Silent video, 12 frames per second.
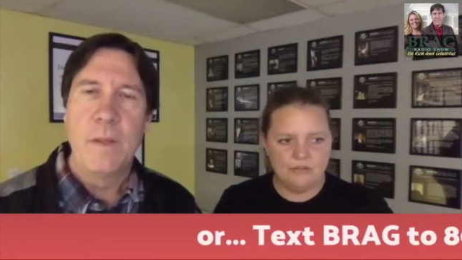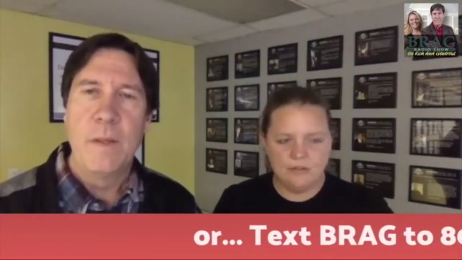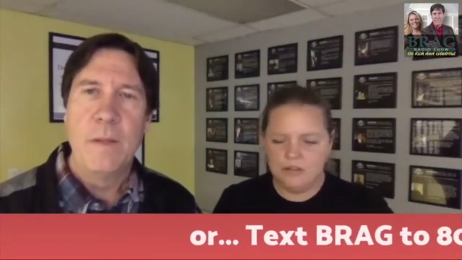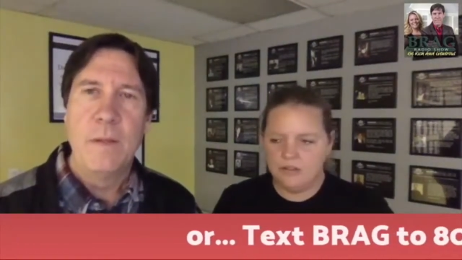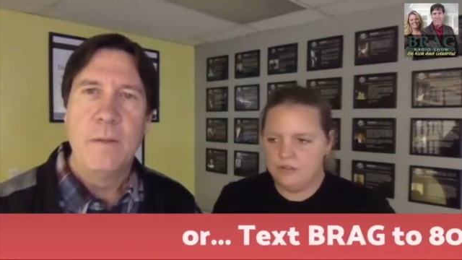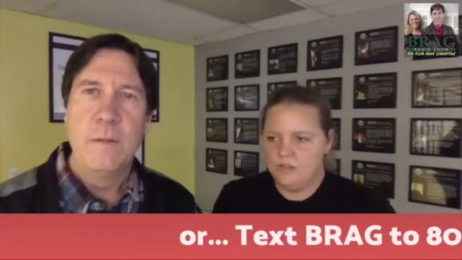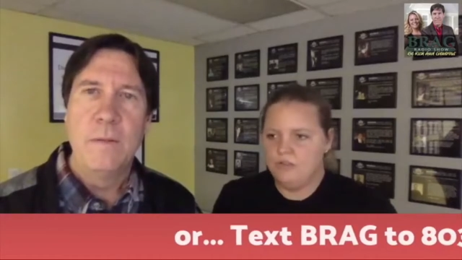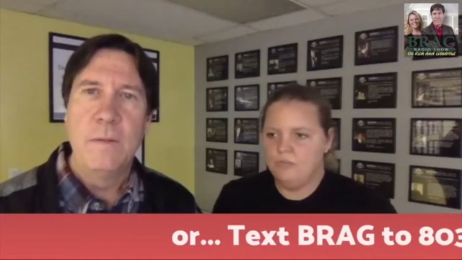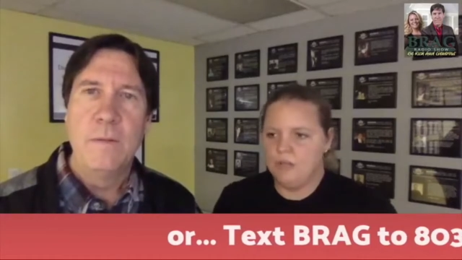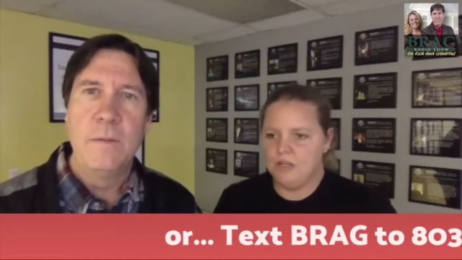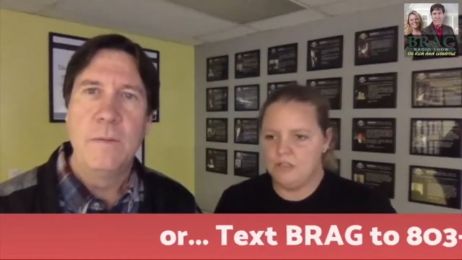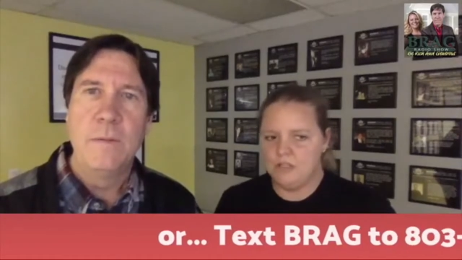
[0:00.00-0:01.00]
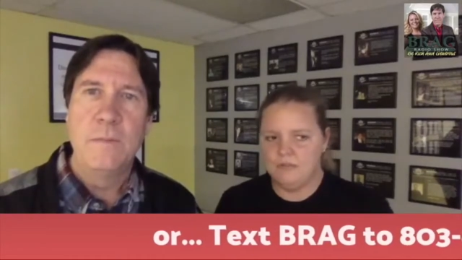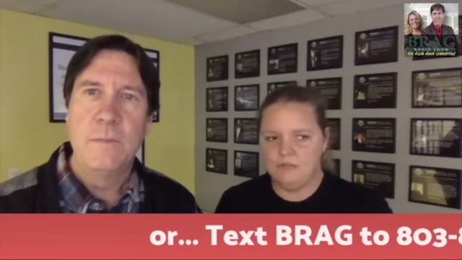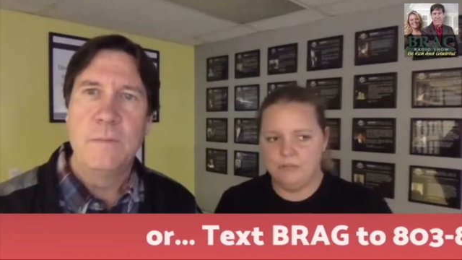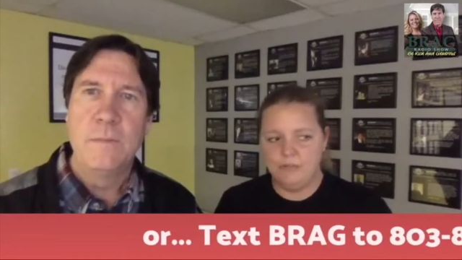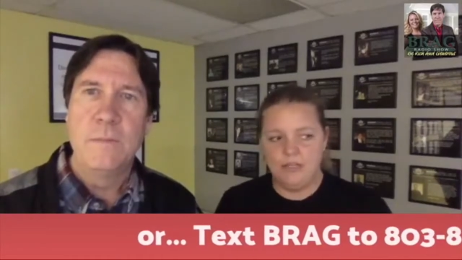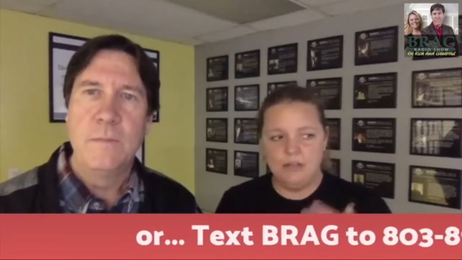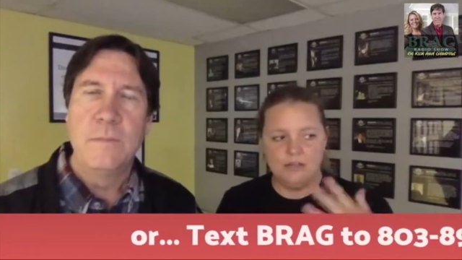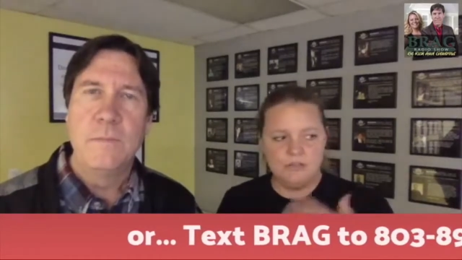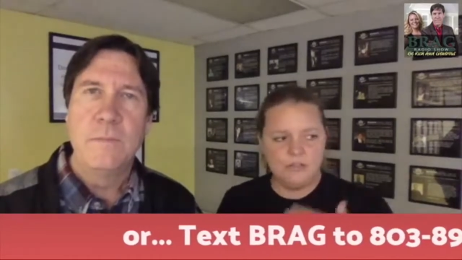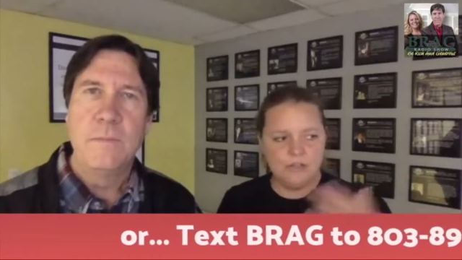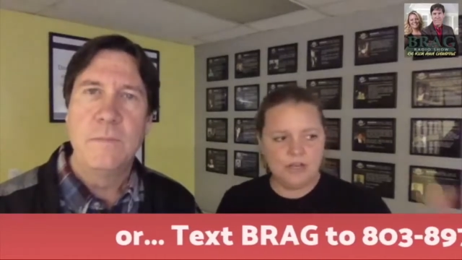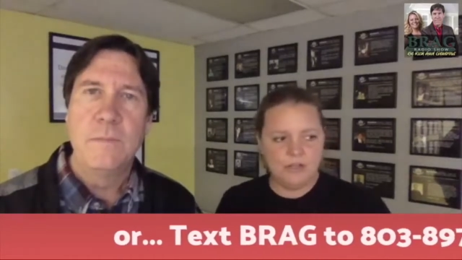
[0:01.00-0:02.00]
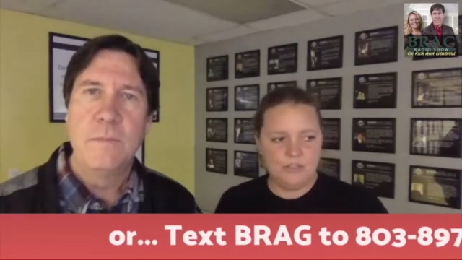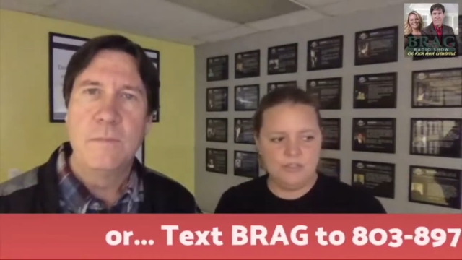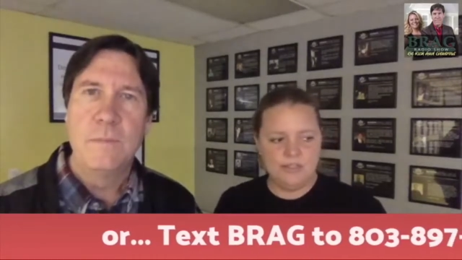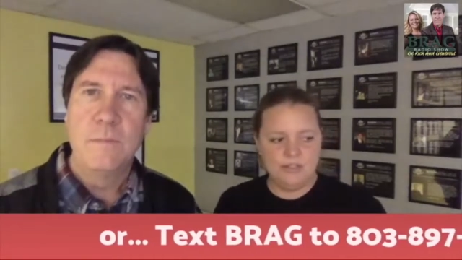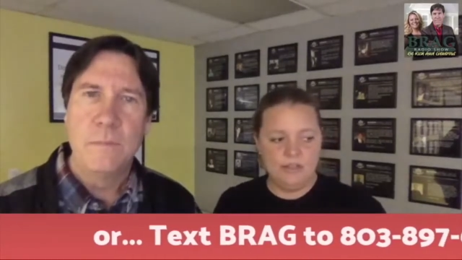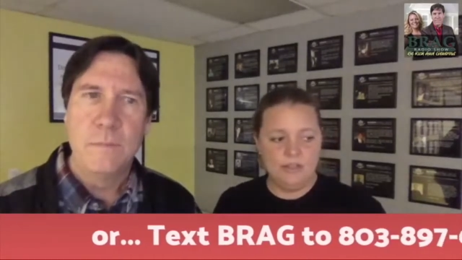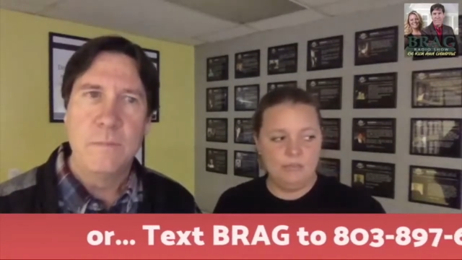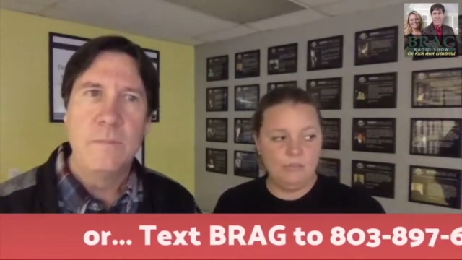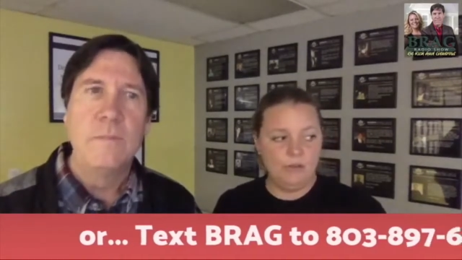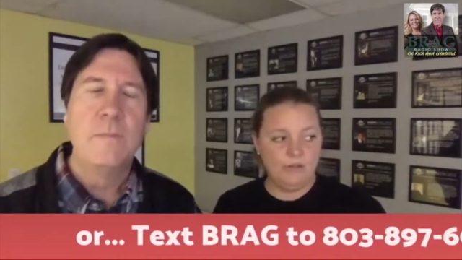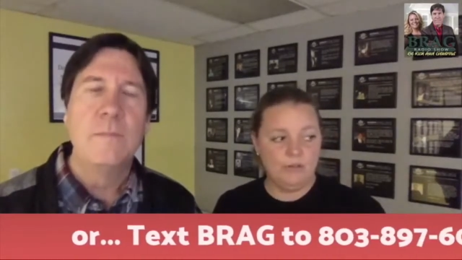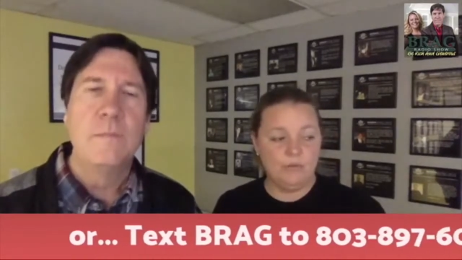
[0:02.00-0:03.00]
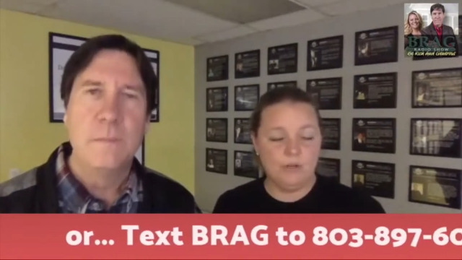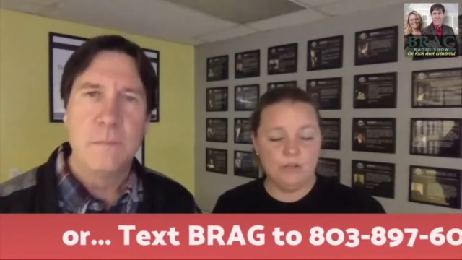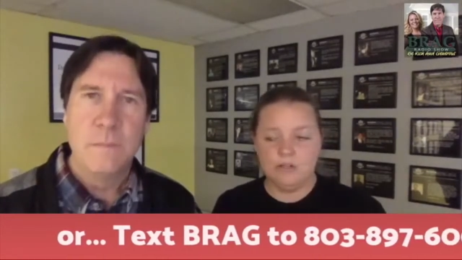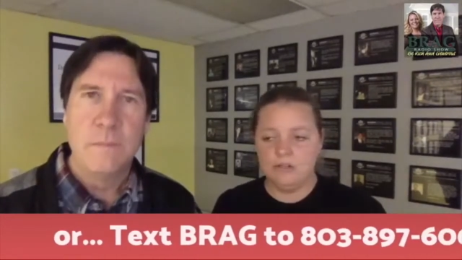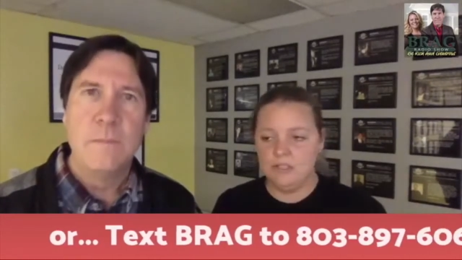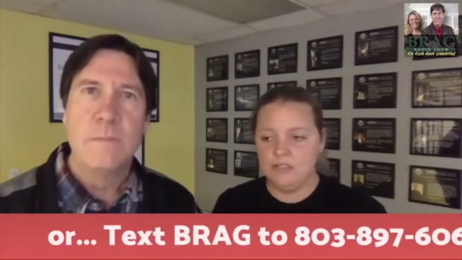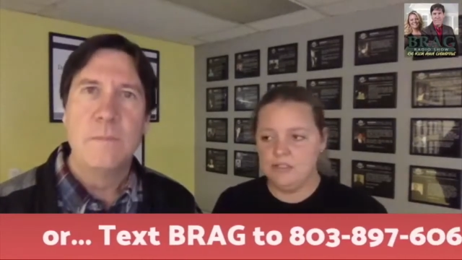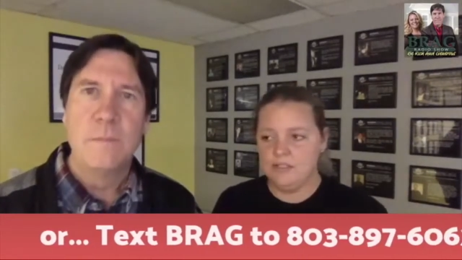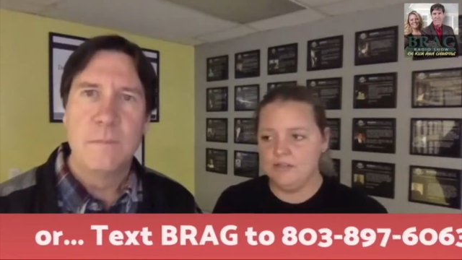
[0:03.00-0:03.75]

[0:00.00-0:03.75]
Speaker 1: uh, too much of a, being a distraction to them while they're working on getting stuff